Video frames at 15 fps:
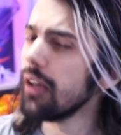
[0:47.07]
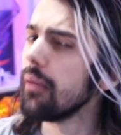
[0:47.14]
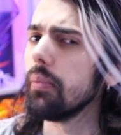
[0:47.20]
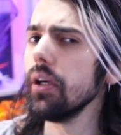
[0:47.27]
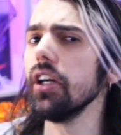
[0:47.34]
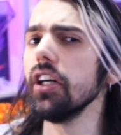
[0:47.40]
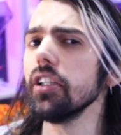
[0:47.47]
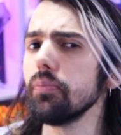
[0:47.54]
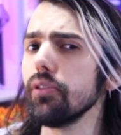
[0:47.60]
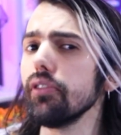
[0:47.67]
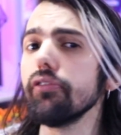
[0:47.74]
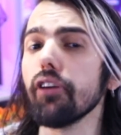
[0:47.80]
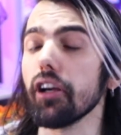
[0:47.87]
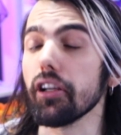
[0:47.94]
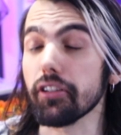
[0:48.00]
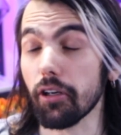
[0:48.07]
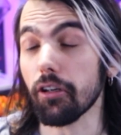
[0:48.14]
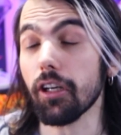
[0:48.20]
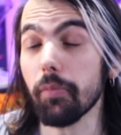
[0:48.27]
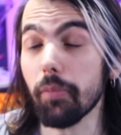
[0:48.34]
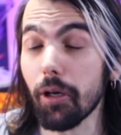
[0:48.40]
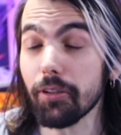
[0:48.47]
But before I talk
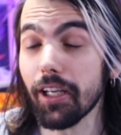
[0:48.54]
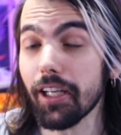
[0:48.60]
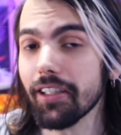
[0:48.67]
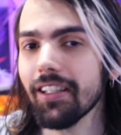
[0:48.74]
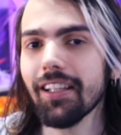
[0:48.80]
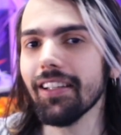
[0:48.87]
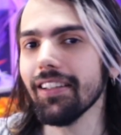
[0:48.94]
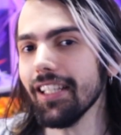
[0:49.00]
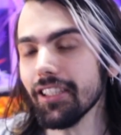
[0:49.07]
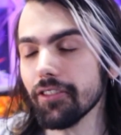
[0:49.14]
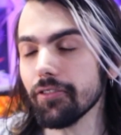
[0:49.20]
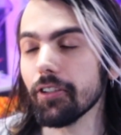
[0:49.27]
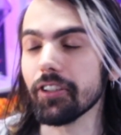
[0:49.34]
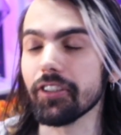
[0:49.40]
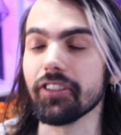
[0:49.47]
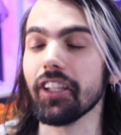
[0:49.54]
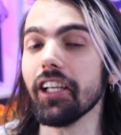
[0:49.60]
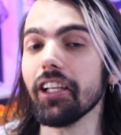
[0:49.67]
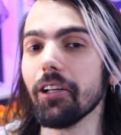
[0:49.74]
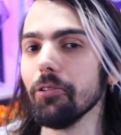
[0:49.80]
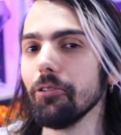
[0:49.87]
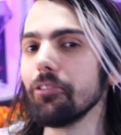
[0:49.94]
about that, let's first take
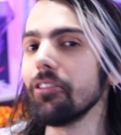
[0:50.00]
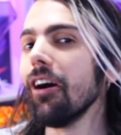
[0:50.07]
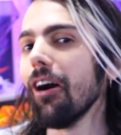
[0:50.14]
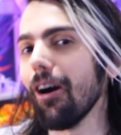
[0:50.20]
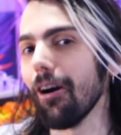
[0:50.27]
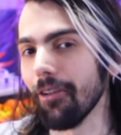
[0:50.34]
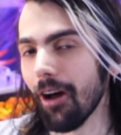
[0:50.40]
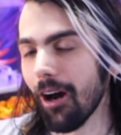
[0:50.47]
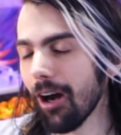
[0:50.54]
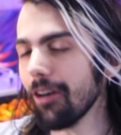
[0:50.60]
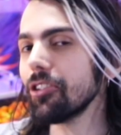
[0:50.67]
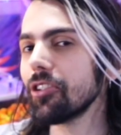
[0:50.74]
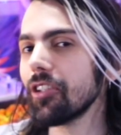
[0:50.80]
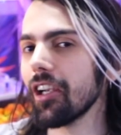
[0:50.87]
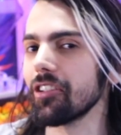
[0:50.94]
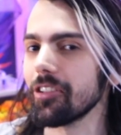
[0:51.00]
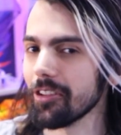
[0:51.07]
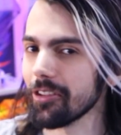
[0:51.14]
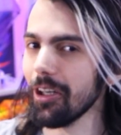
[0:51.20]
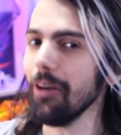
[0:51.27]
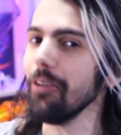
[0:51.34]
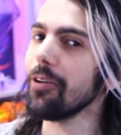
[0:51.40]
a look on how to actually
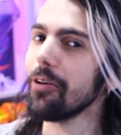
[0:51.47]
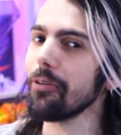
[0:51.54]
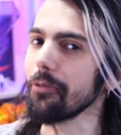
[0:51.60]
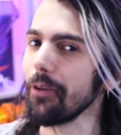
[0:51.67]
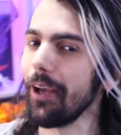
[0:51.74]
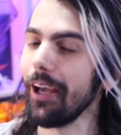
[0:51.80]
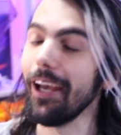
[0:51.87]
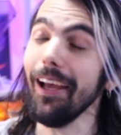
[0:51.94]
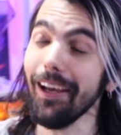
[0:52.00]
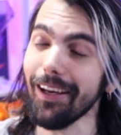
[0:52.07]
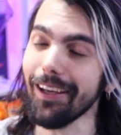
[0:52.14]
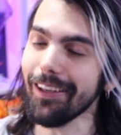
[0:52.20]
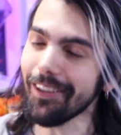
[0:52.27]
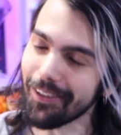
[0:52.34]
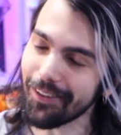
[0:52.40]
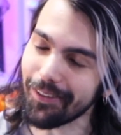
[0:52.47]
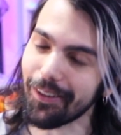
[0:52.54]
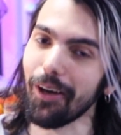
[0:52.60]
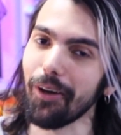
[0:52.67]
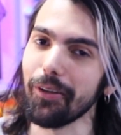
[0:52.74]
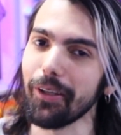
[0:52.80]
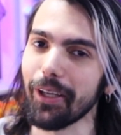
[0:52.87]
download and
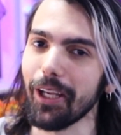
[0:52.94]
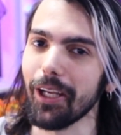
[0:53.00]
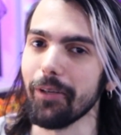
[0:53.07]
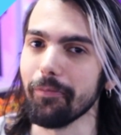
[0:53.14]
install the game.